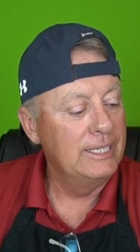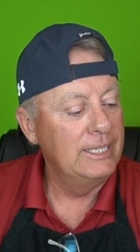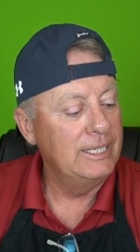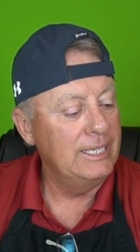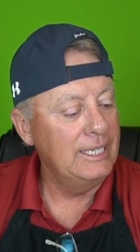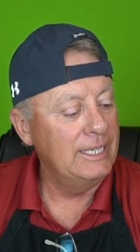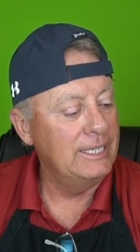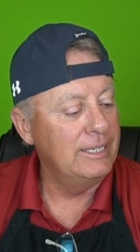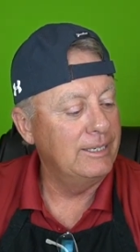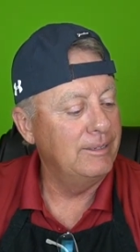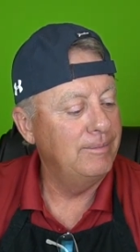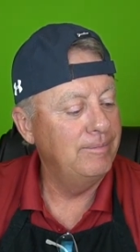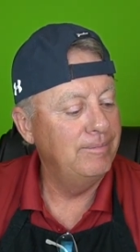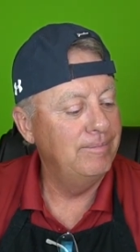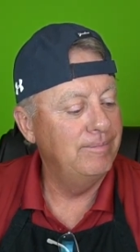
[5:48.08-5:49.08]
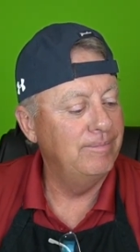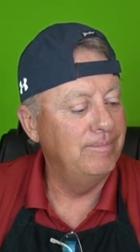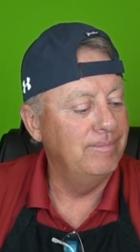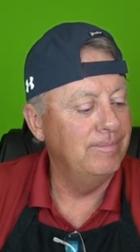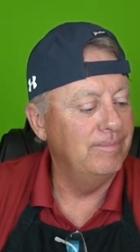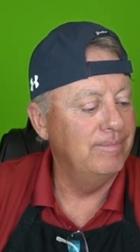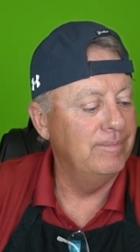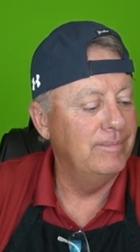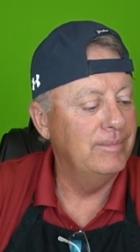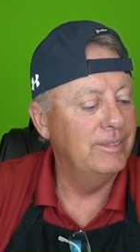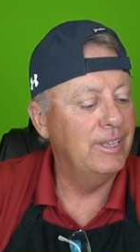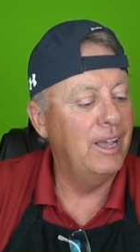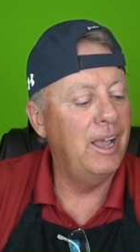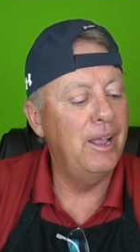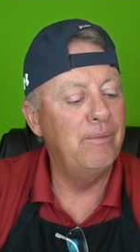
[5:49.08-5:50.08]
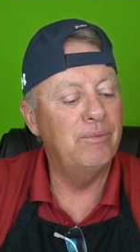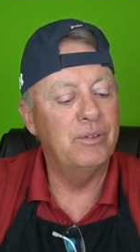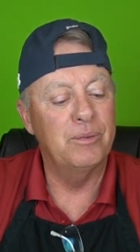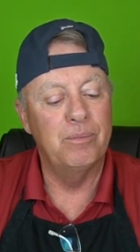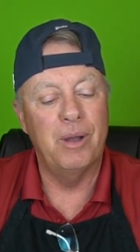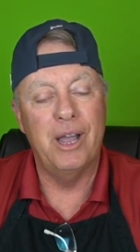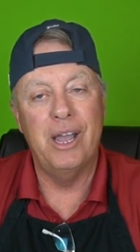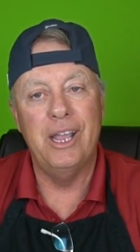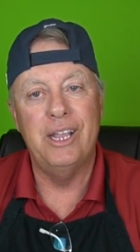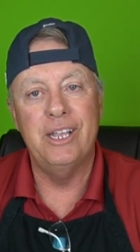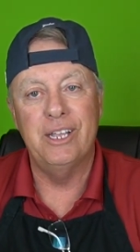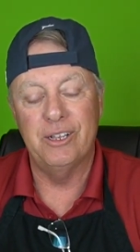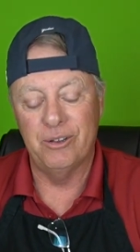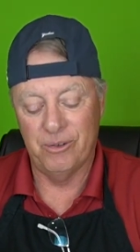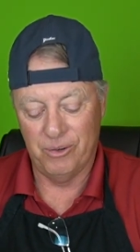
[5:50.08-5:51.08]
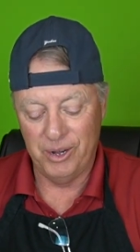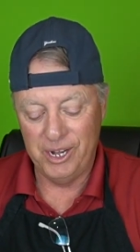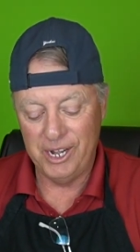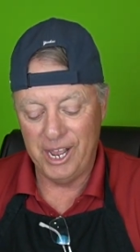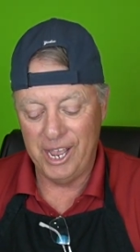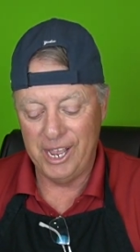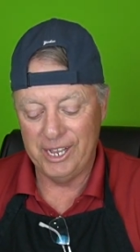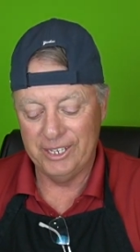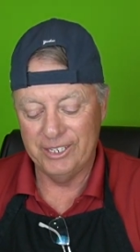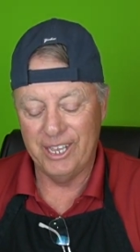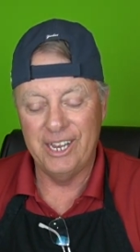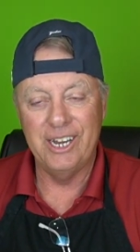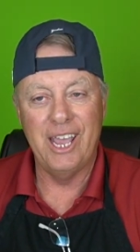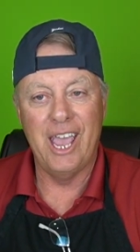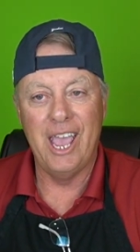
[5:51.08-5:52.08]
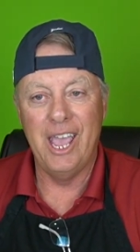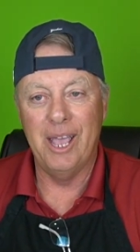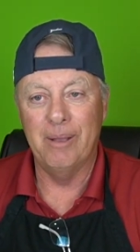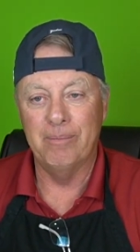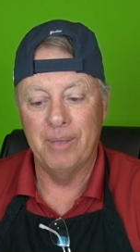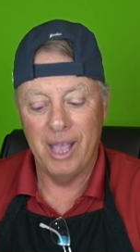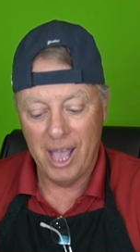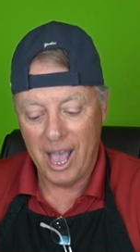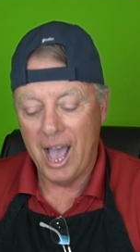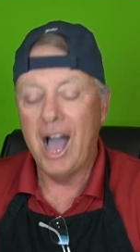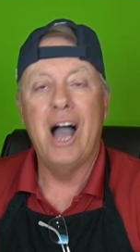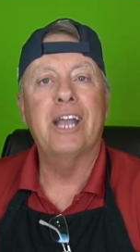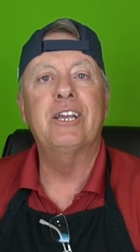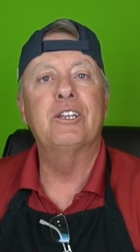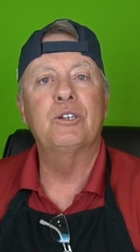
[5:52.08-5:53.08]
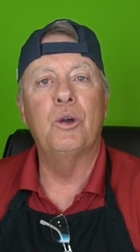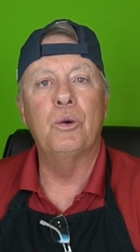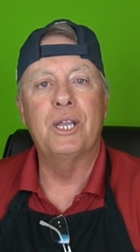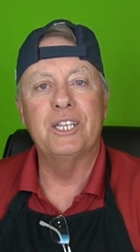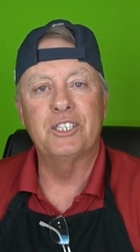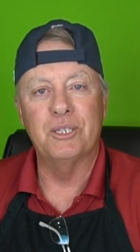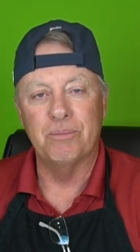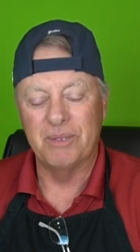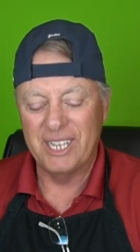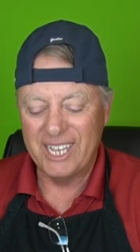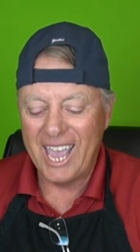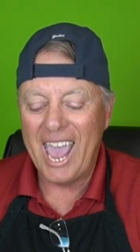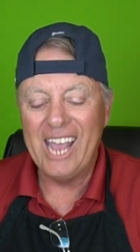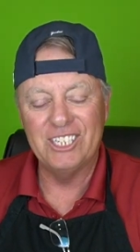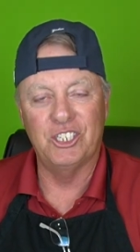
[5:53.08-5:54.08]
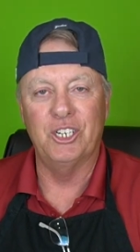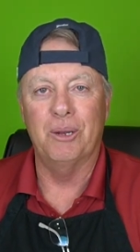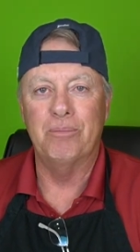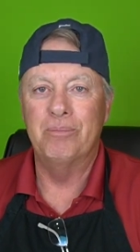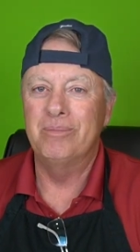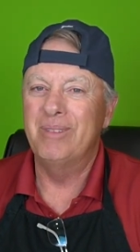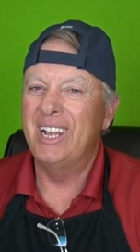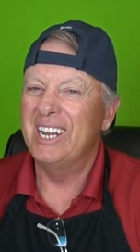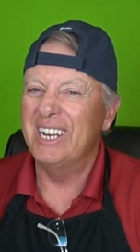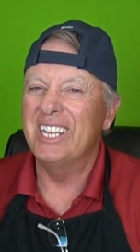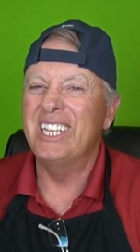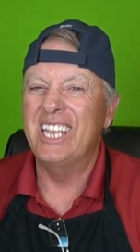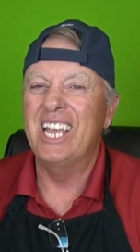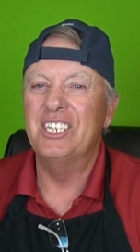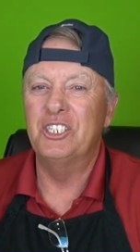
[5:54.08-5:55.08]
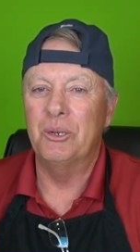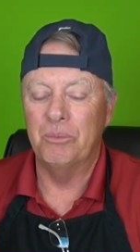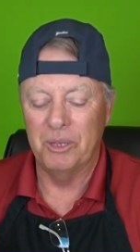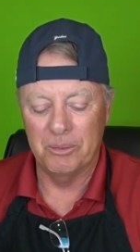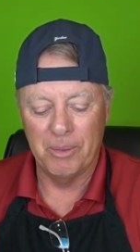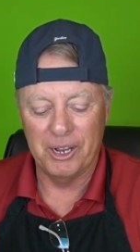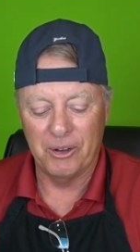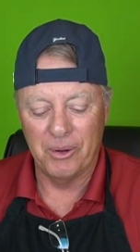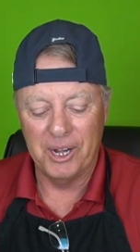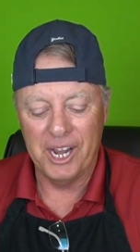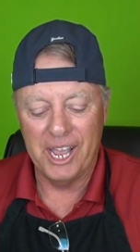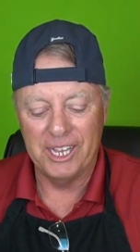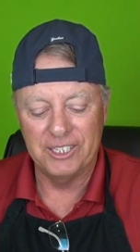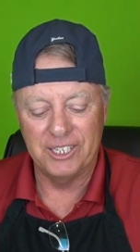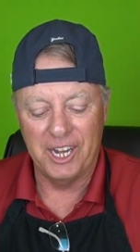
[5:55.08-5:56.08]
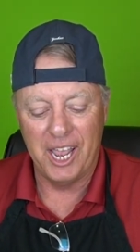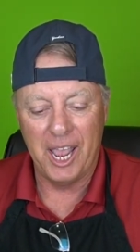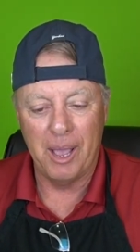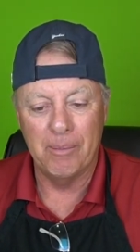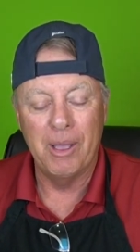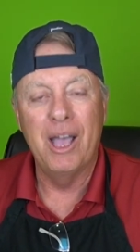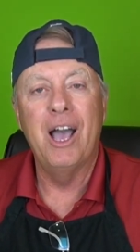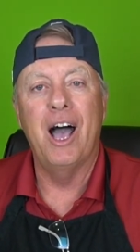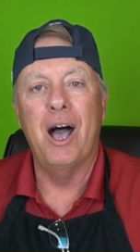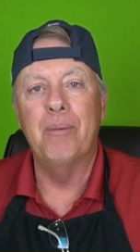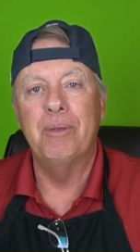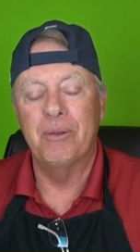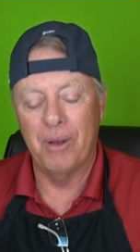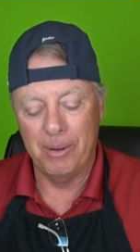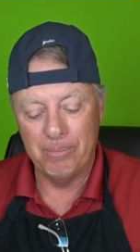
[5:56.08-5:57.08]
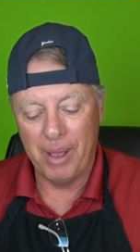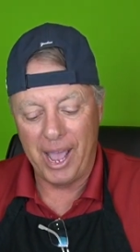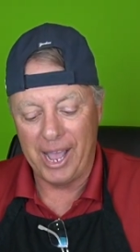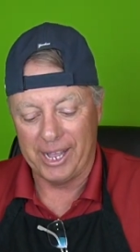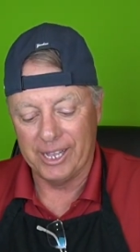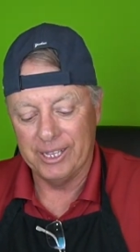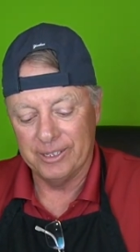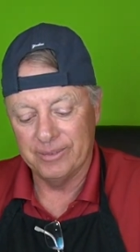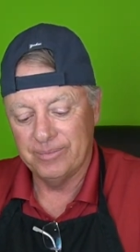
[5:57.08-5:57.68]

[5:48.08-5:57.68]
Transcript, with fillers: Now, hmm, time for my green eggs and ham i got to go get some ketchup. I like ketchup with my green eggs and ham. I'll be right back.